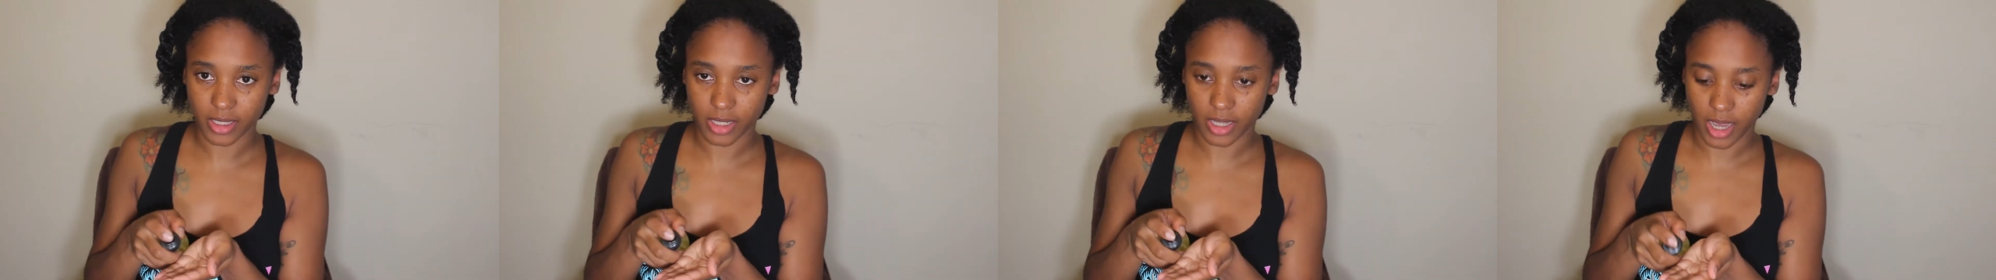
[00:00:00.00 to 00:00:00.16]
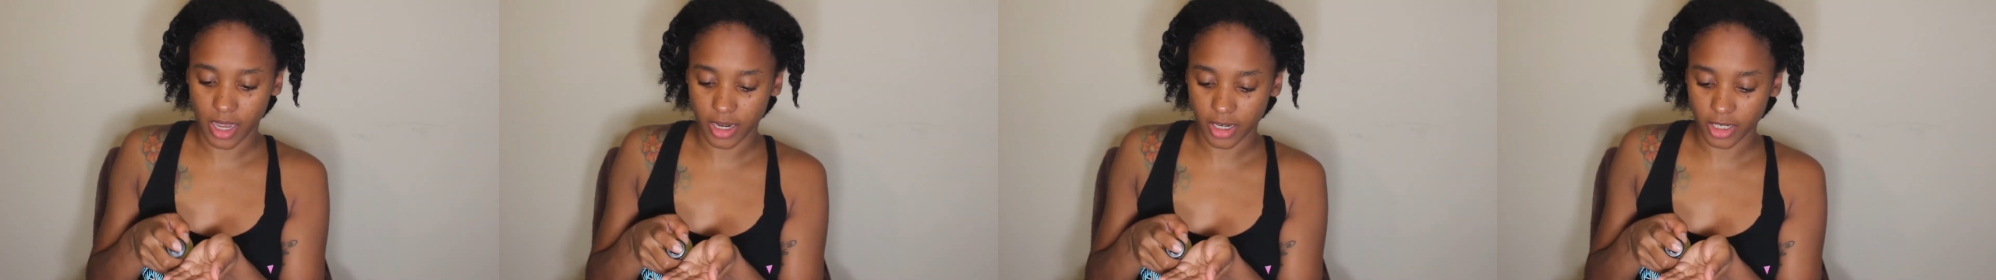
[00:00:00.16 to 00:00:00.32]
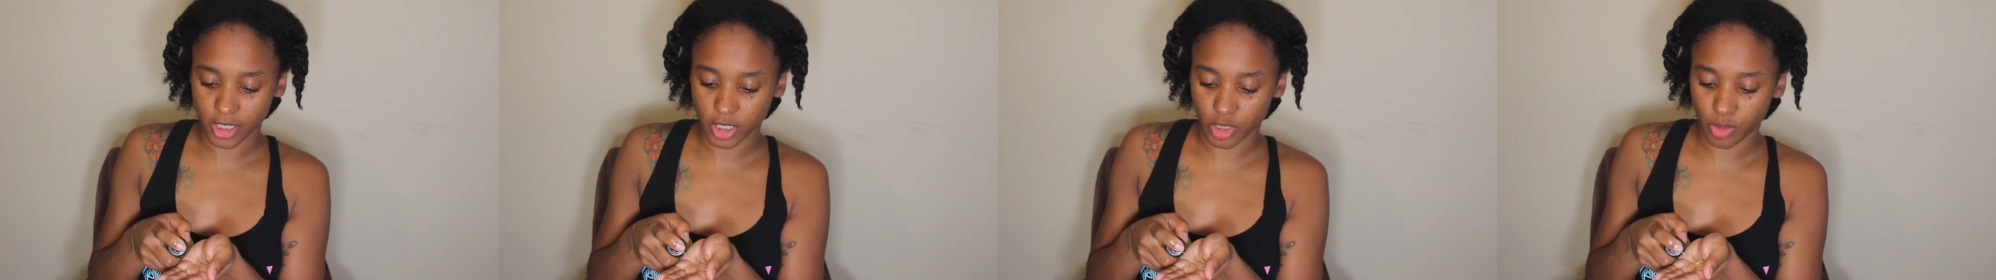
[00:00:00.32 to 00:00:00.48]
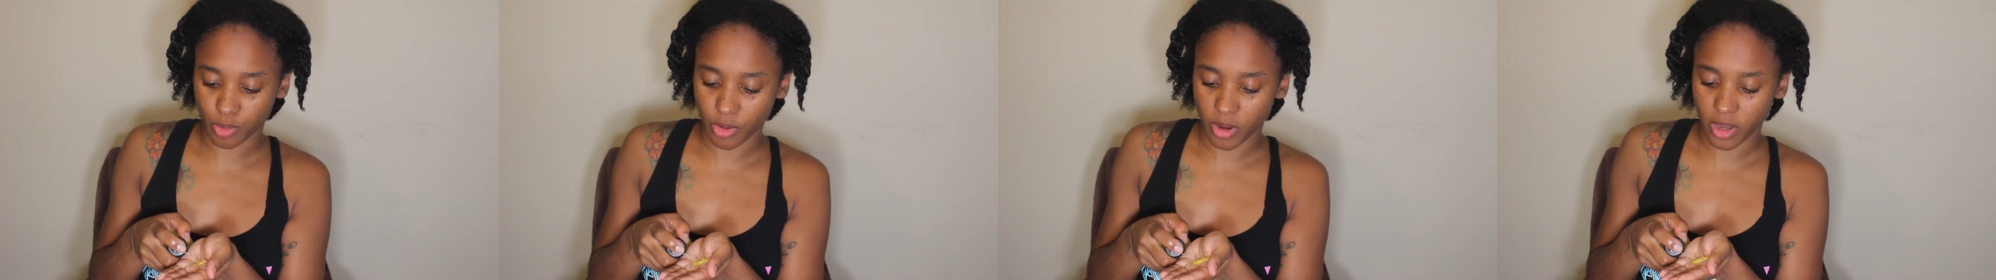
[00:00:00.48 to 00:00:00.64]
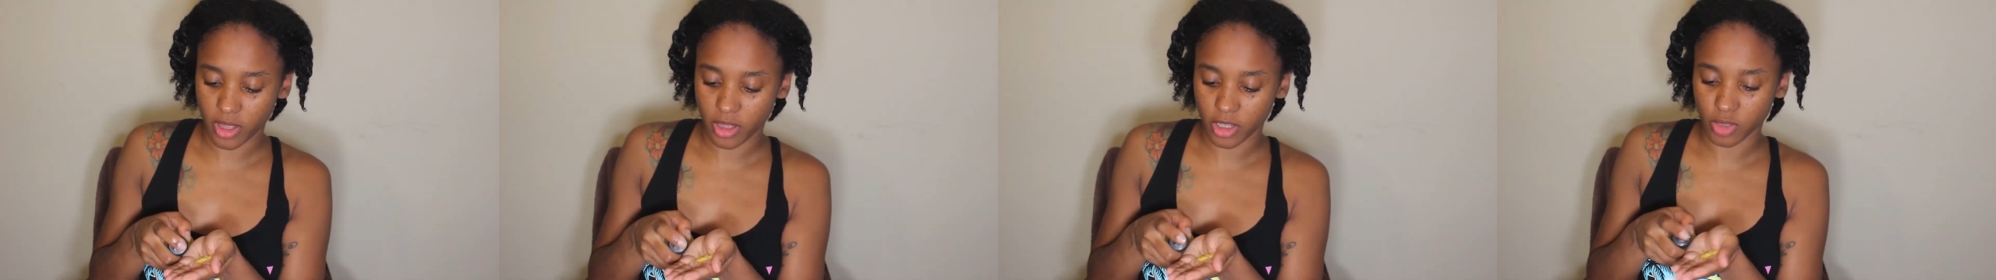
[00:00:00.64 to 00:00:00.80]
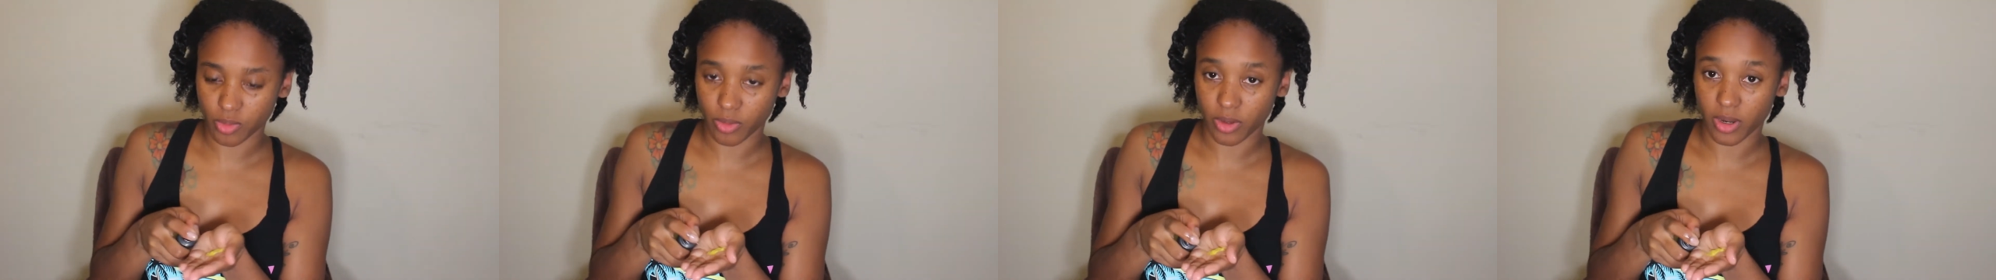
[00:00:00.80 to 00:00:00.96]
to kind of
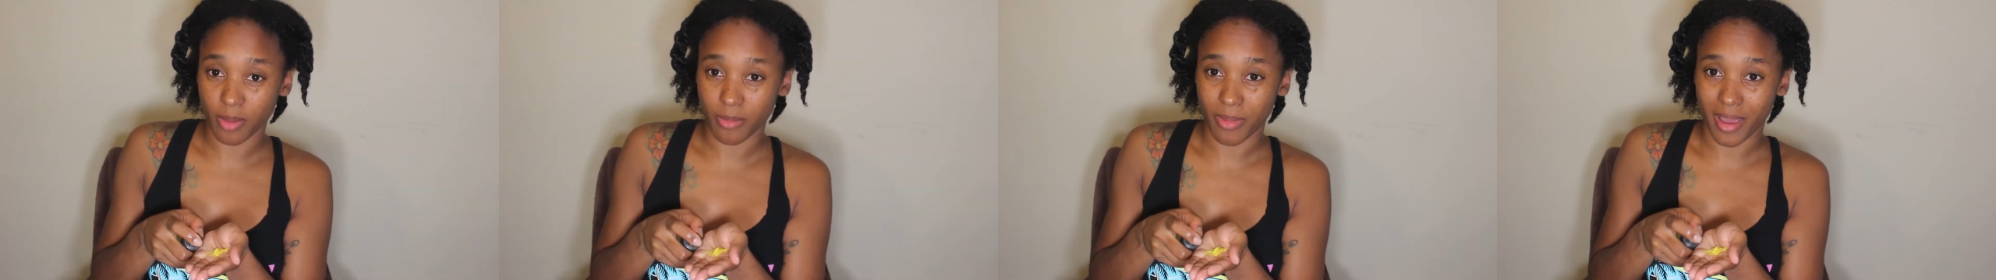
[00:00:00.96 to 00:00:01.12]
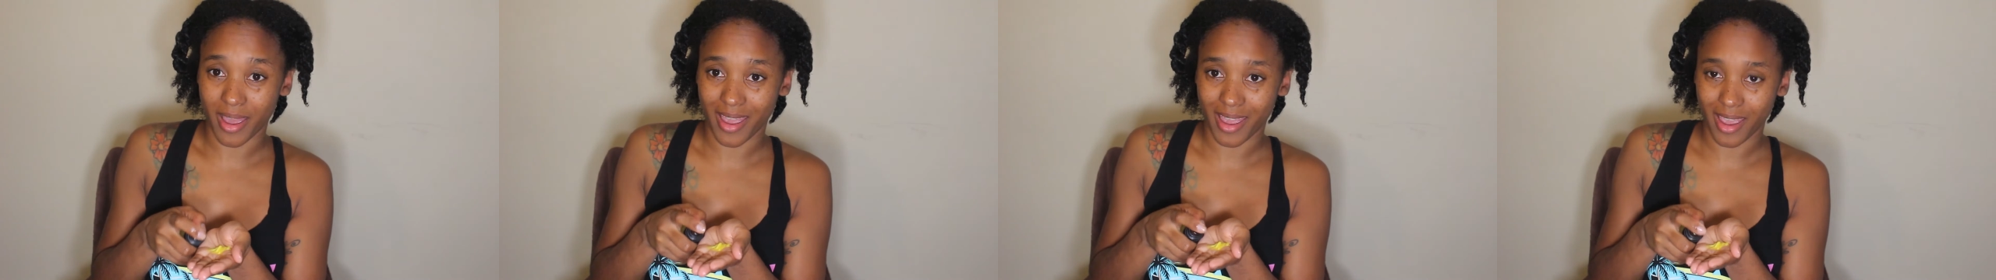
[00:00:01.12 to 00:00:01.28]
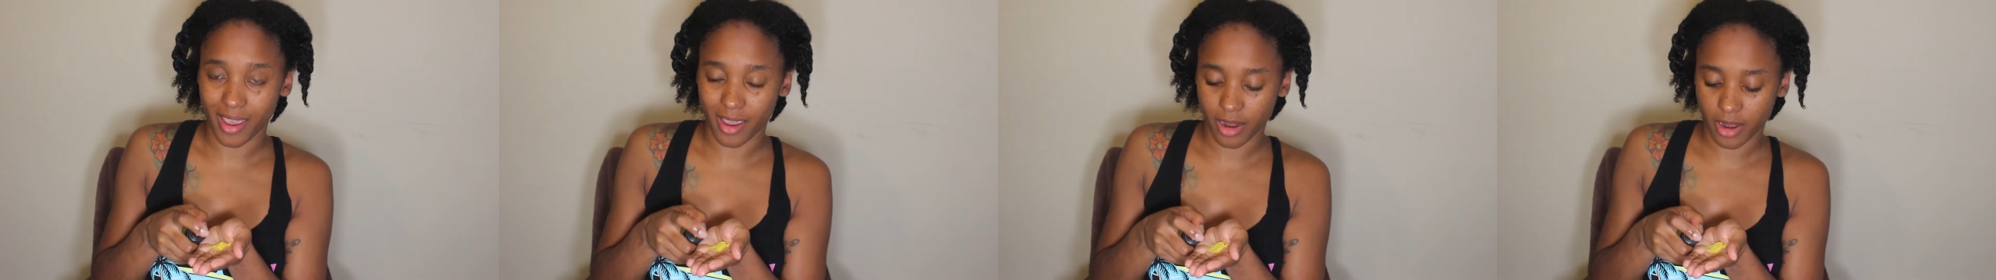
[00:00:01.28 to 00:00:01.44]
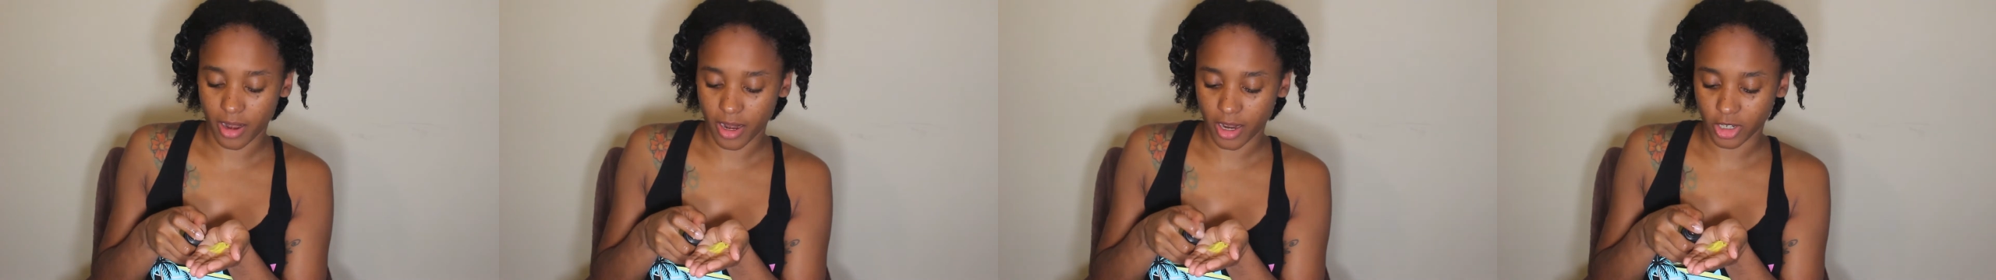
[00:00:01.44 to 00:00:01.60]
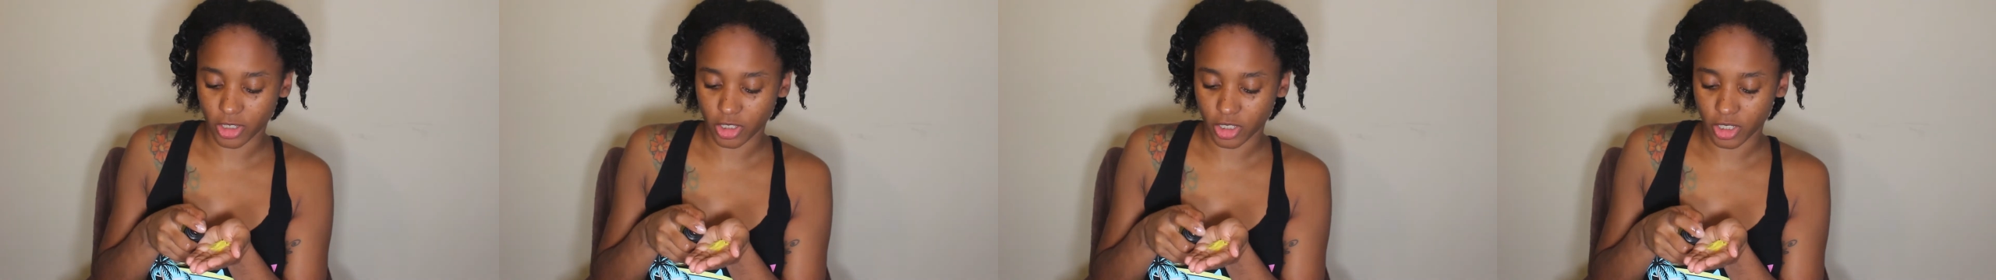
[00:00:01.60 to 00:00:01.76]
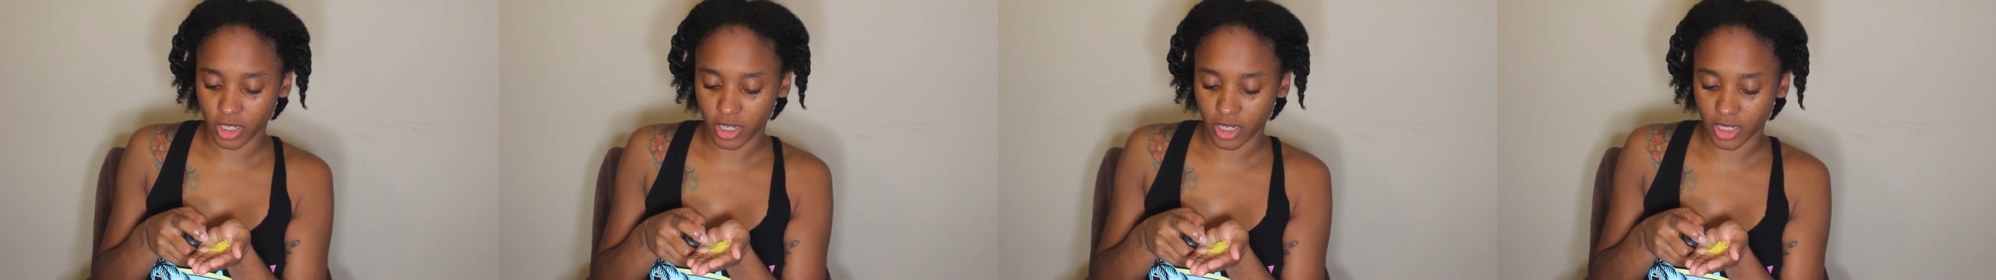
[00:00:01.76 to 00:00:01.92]
spray this one in my hand
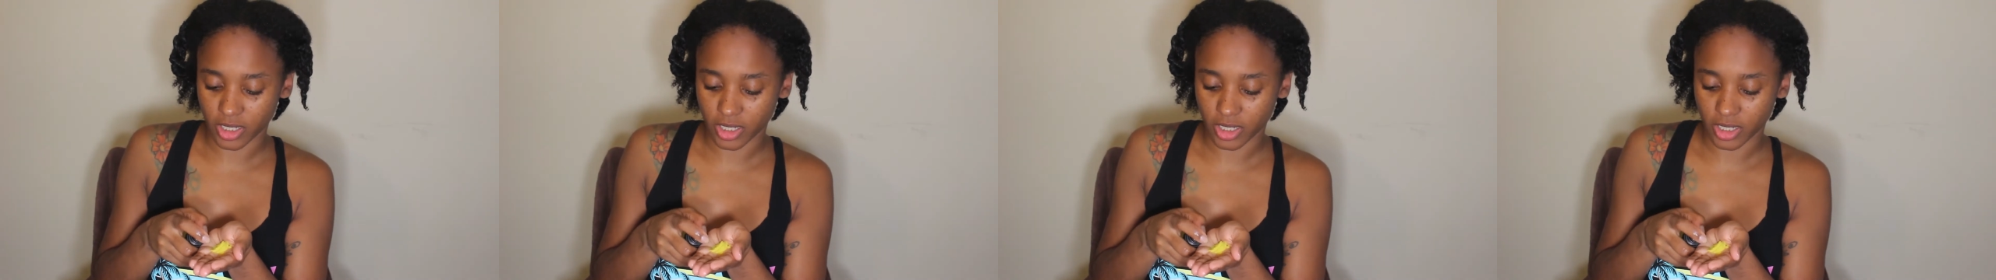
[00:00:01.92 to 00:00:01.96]
actually